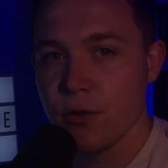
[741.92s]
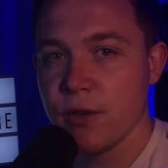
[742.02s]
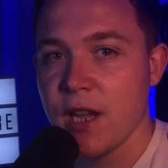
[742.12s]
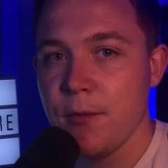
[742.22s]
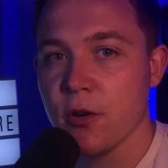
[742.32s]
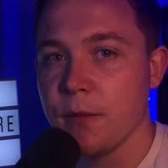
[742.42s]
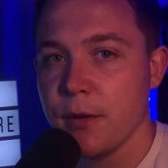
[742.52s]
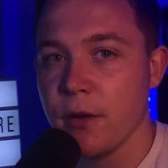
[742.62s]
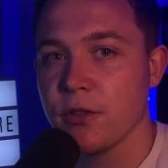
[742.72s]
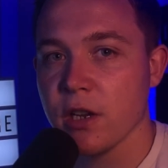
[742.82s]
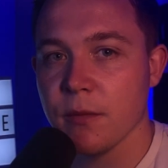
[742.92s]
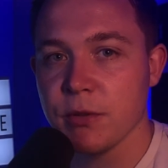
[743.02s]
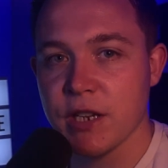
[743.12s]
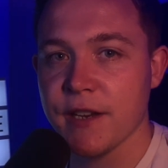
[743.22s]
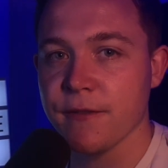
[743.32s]
To keep your computer
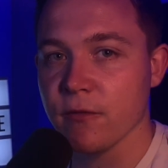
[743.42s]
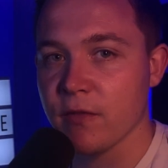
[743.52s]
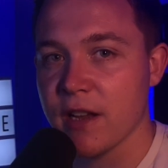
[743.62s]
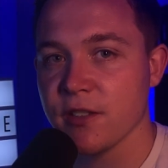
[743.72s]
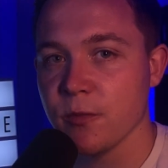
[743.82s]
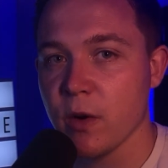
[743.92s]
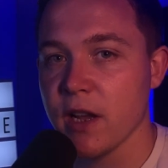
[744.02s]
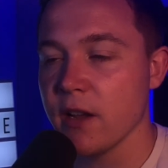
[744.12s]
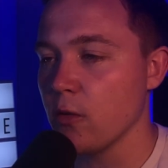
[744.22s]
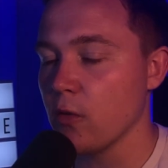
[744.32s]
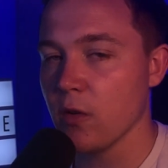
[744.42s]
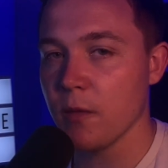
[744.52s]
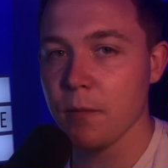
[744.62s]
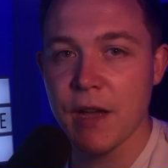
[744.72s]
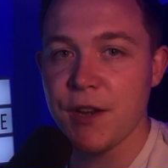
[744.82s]
protected from ransomware or
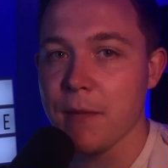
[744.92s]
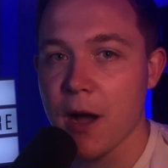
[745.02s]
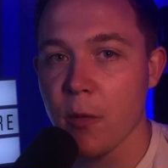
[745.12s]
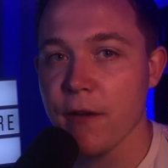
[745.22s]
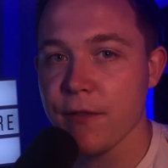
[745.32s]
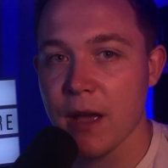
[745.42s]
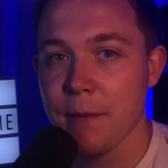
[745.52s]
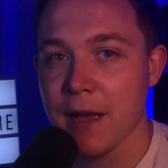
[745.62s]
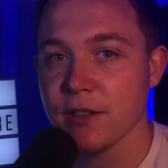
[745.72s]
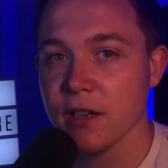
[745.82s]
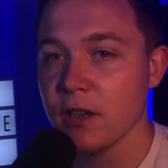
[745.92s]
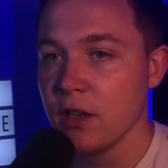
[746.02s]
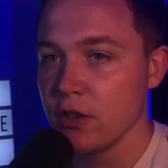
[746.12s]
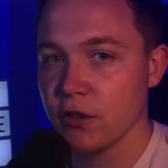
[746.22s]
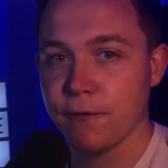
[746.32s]
any malware for that matter,
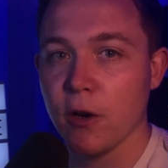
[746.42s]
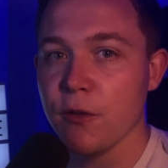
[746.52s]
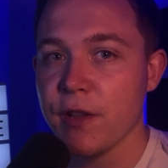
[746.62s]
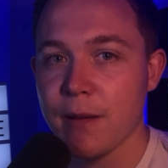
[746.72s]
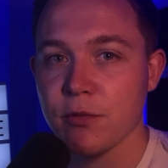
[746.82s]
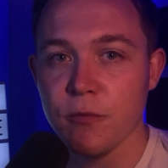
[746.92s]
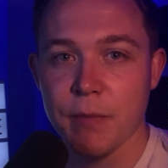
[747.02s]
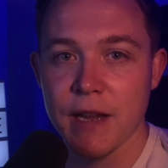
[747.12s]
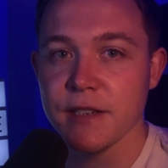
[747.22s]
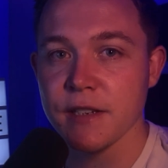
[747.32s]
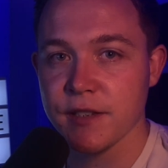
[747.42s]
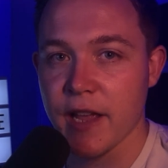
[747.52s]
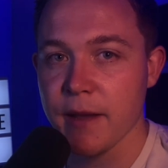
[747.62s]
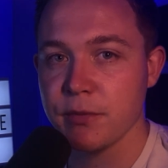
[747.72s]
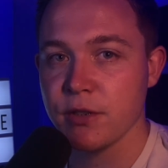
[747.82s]
just follow the absolute basic
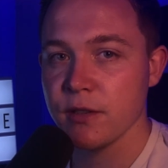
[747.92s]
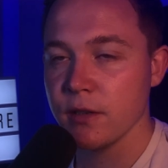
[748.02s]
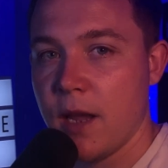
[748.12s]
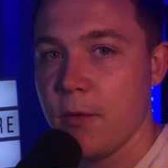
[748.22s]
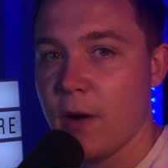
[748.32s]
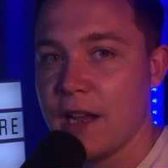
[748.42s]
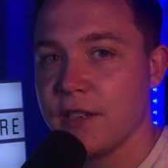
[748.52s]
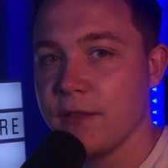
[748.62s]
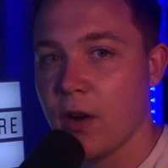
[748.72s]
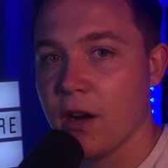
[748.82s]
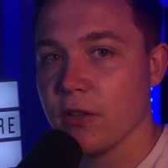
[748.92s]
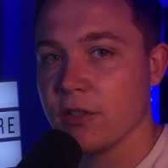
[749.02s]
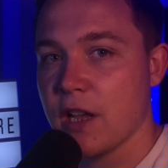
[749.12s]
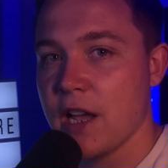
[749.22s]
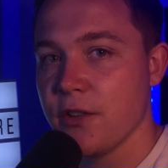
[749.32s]
steps. Keep your
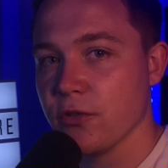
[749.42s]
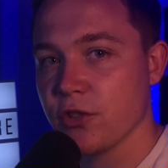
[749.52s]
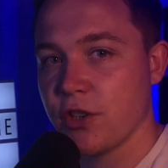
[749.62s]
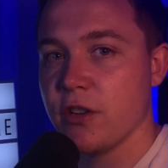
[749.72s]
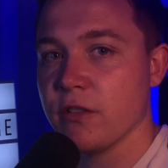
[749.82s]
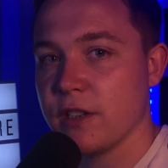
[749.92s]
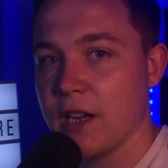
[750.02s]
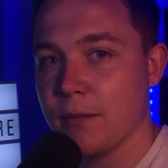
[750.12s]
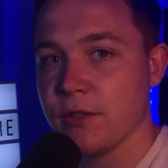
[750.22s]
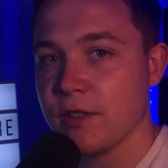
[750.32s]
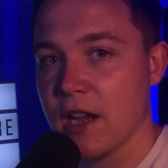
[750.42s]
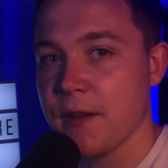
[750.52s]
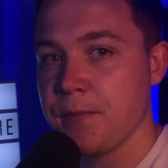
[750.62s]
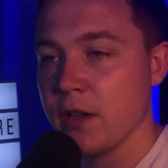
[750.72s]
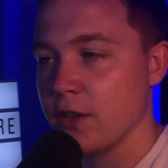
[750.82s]
antivirus and your security up to
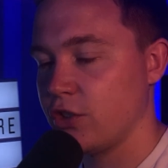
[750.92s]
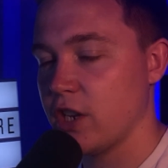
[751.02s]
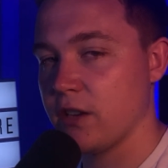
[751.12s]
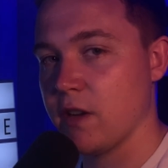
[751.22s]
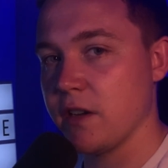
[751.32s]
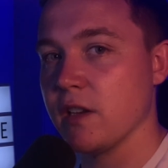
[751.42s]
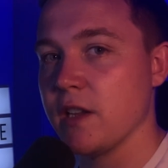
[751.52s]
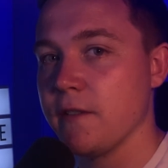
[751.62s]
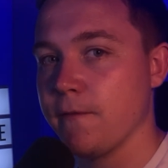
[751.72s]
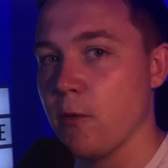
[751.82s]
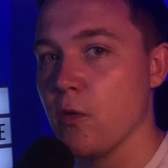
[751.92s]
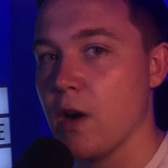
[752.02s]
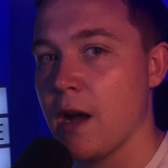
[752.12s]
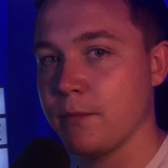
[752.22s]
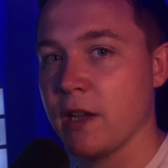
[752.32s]
date. Check regularly for
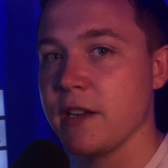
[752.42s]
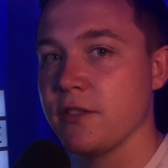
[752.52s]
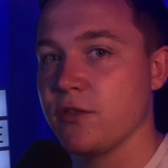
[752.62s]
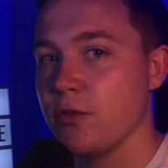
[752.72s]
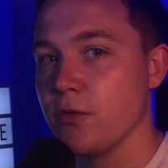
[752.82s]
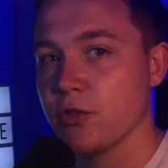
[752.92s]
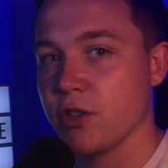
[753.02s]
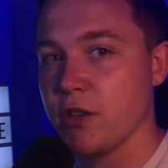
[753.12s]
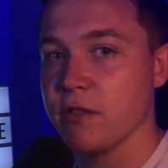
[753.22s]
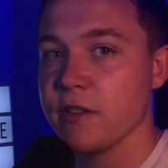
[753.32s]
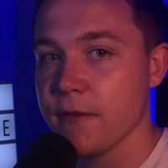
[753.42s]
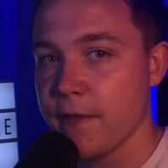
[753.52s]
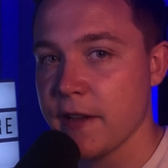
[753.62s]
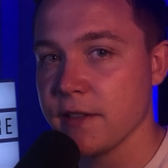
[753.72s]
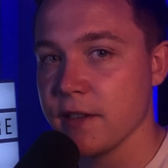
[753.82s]
updates to your security
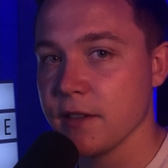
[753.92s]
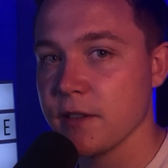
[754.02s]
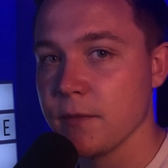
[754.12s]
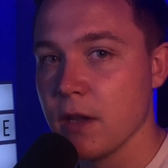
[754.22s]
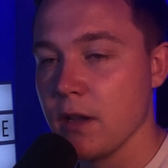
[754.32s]
defenses.